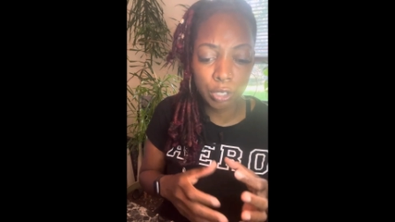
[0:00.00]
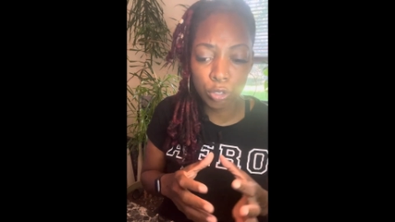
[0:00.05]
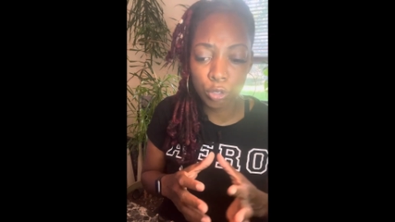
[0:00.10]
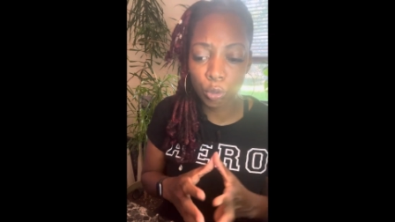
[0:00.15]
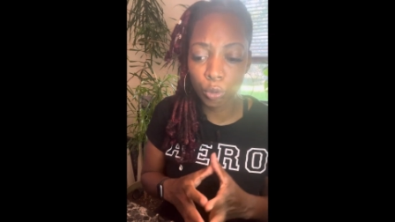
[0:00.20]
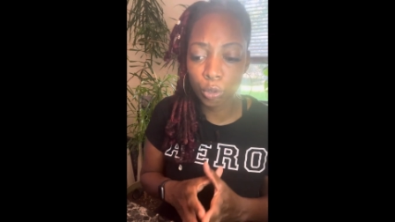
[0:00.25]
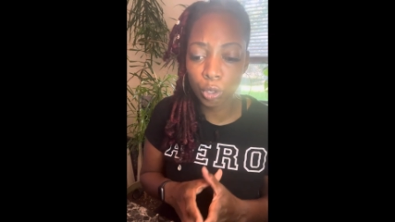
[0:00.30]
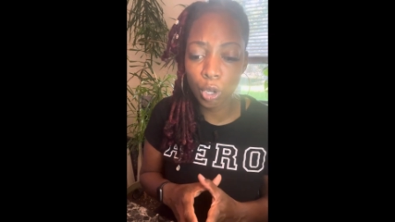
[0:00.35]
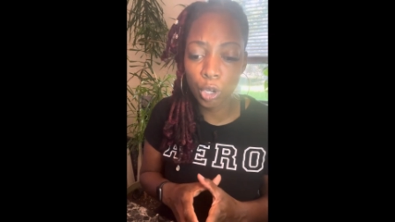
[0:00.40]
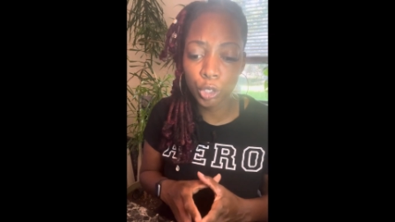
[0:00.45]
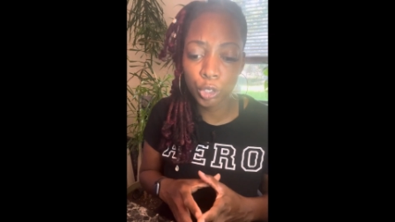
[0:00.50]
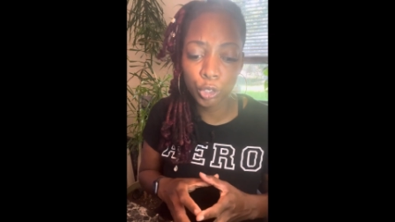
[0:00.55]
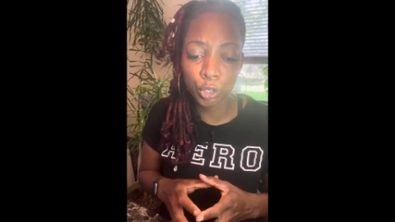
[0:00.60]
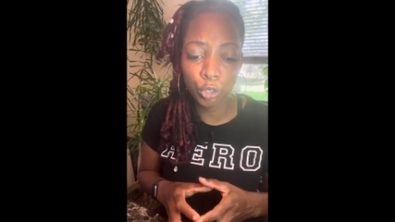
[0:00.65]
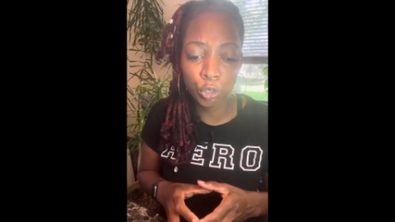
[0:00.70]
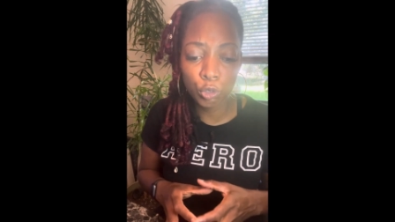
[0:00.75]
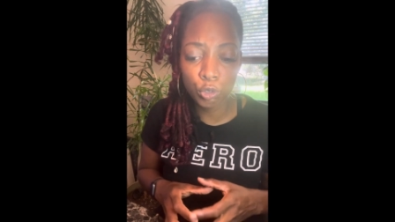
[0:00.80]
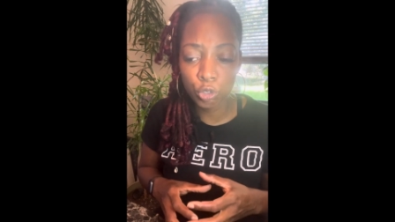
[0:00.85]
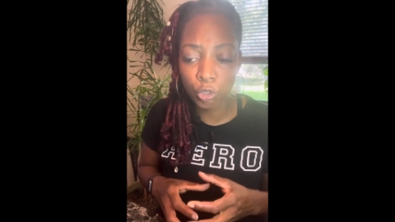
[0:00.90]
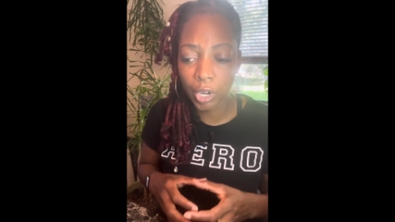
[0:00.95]
It's no longer
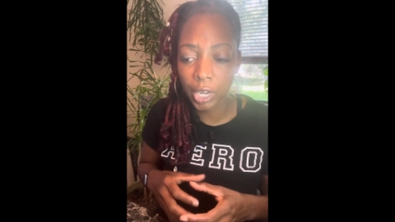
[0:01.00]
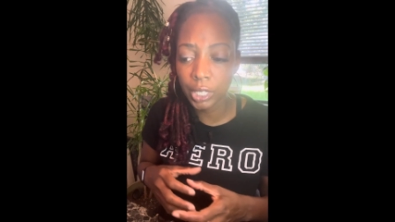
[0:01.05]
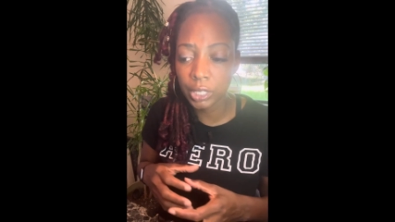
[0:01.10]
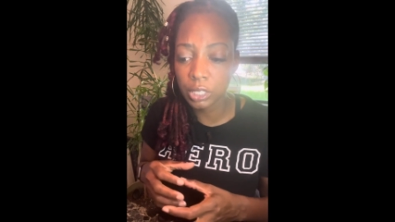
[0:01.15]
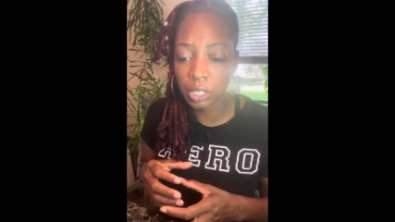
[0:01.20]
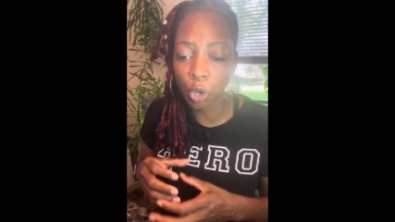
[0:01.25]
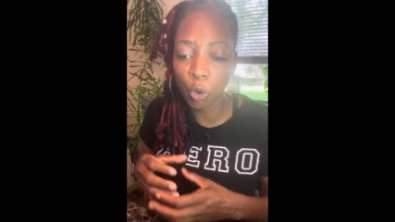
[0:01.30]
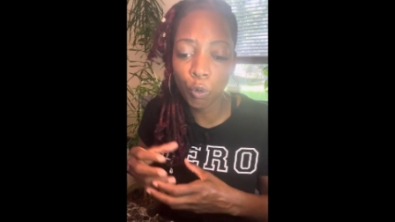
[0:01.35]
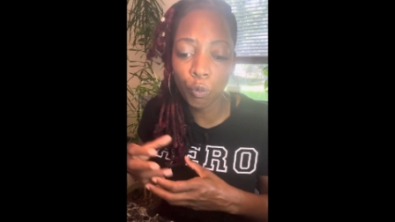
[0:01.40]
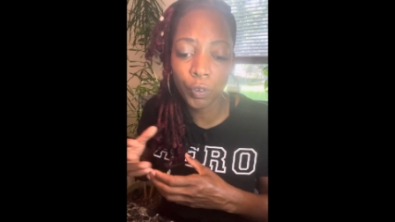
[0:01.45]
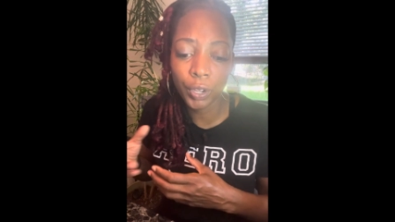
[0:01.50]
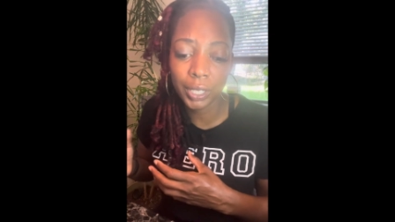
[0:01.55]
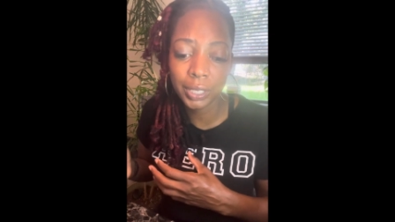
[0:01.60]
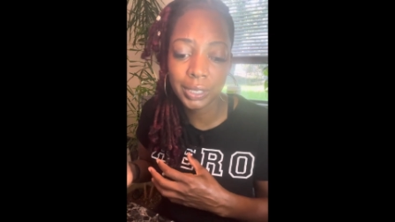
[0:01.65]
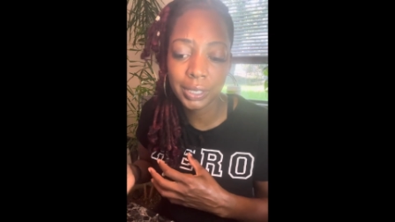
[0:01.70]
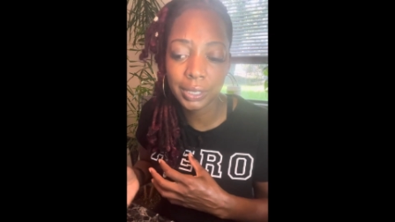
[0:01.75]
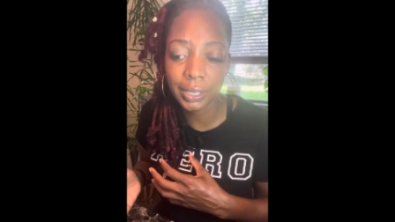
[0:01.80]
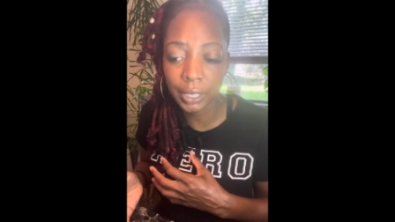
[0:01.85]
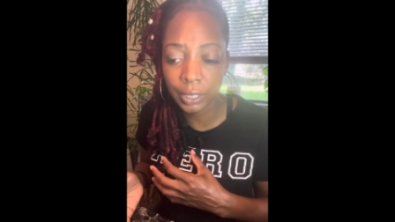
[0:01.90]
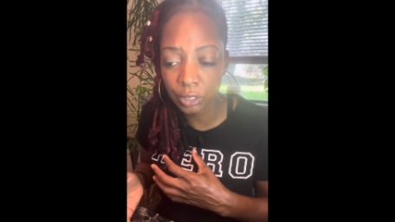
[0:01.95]
you trying to
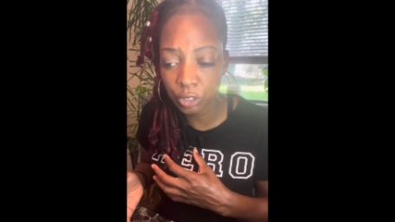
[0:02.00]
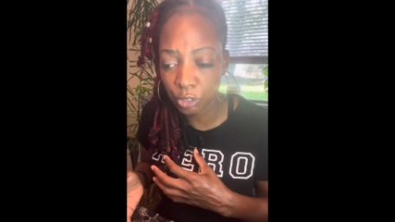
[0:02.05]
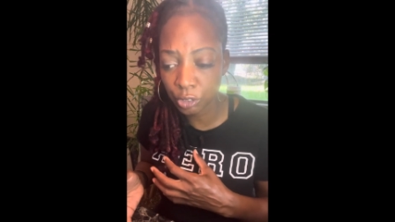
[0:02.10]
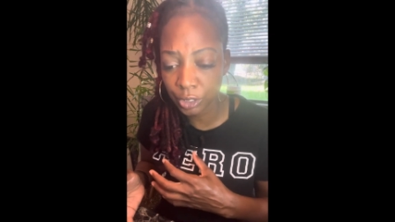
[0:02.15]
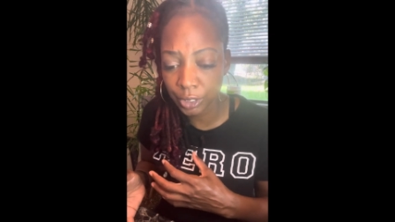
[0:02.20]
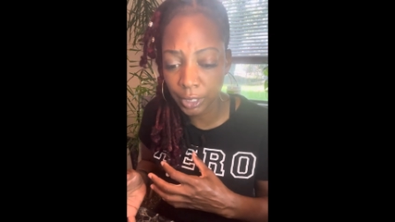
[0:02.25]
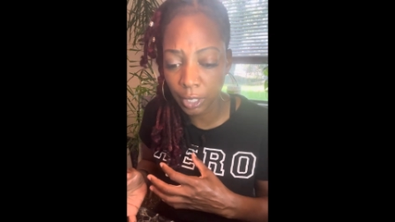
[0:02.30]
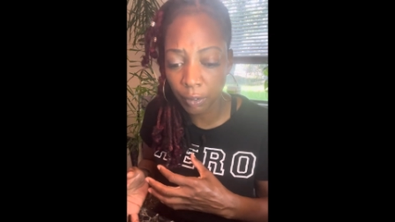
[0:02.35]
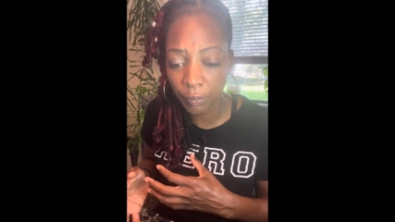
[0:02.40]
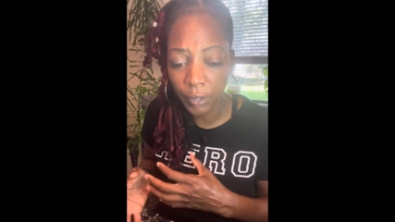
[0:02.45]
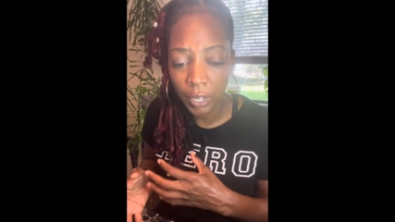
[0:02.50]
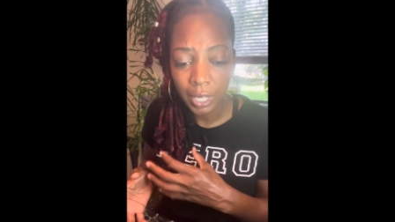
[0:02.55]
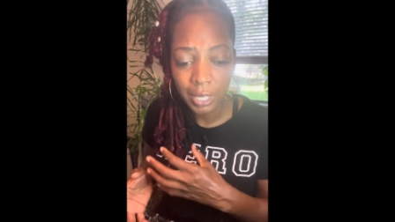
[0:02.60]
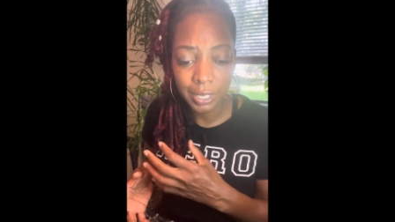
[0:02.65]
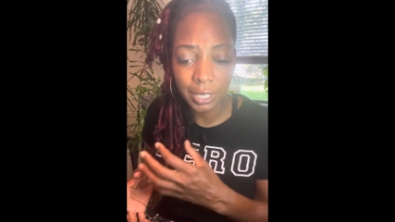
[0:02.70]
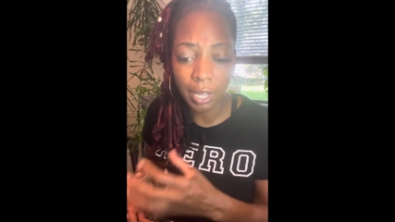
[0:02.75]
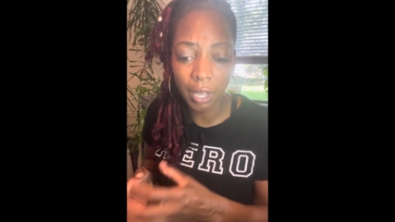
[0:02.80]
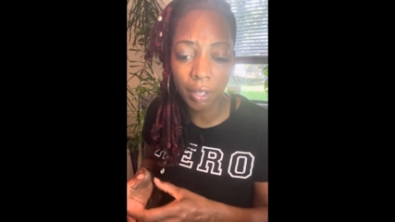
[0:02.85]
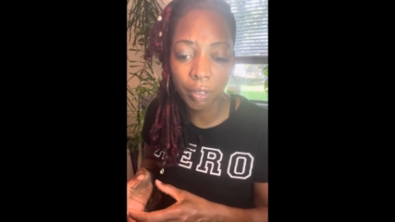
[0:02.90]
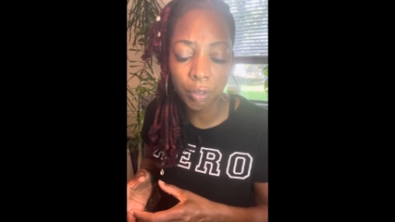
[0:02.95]
overextend yourself
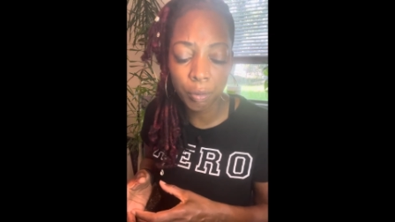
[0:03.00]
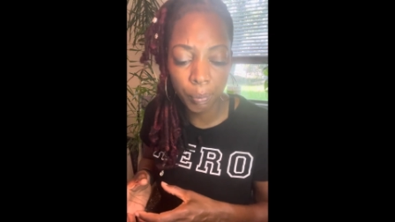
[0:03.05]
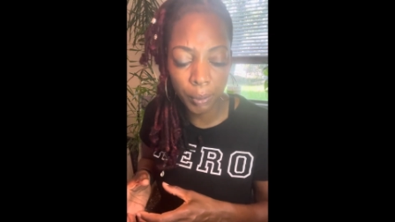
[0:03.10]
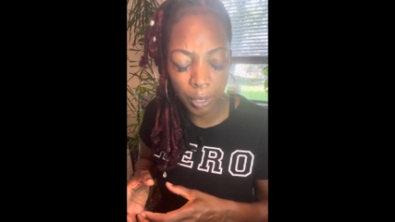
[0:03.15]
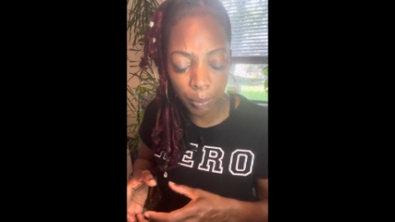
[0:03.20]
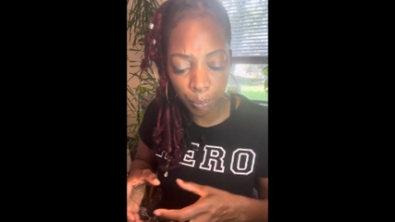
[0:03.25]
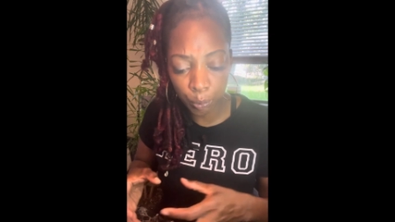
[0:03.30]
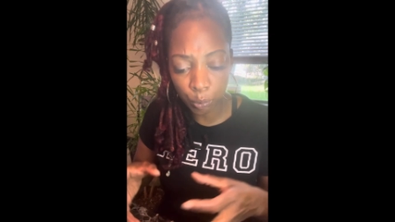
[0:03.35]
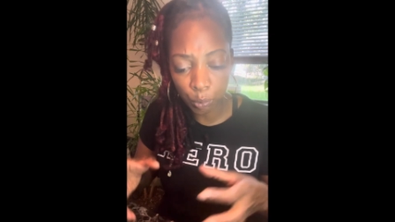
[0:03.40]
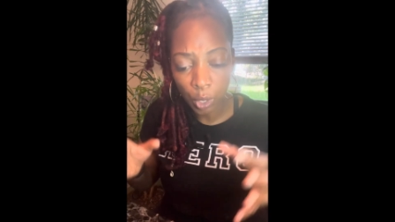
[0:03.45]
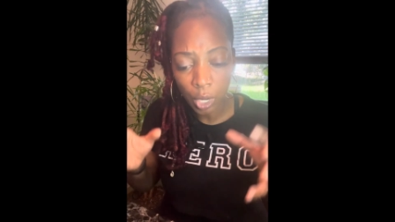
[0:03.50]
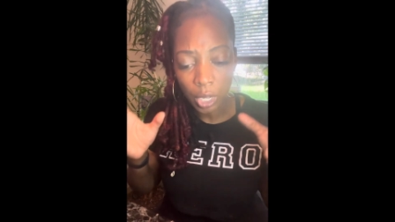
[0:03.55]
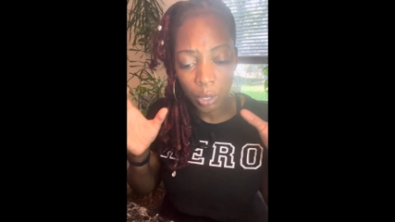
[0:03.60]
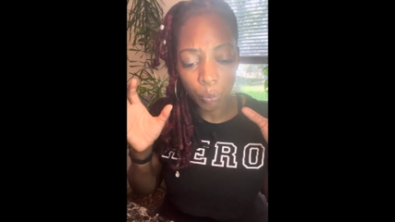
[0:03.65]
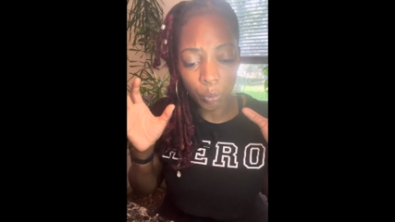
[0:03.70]
to other people.